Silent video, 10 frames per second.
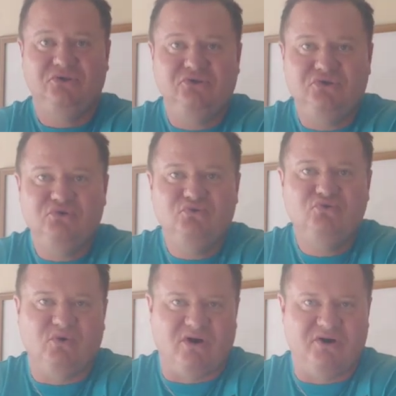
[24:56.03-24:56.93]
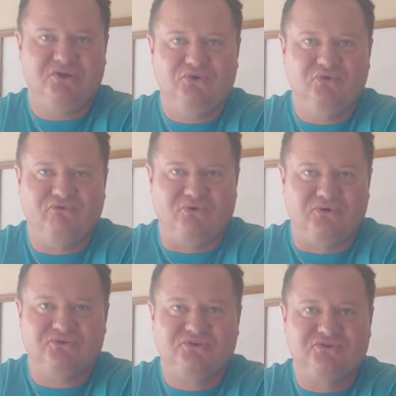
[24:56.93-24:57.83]
You are a
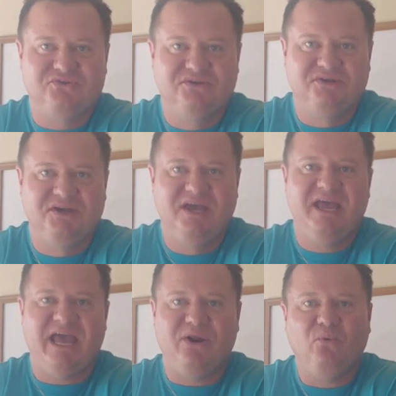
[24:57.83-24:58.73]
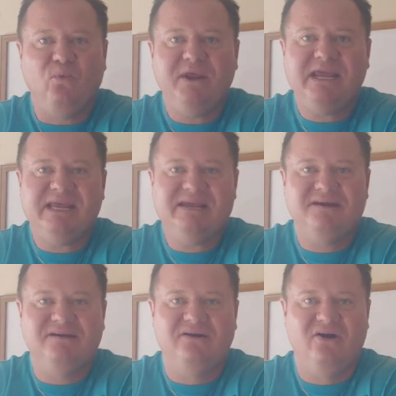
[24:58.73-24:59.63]
universe. And
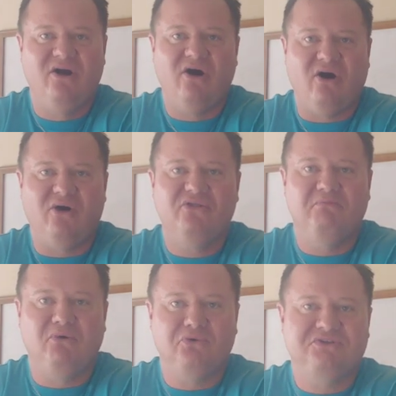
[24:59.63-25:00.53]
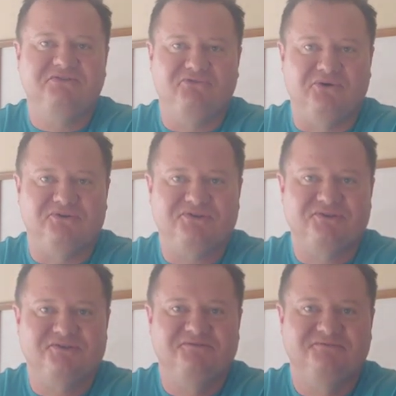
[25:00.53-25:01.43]
we are the multiverse.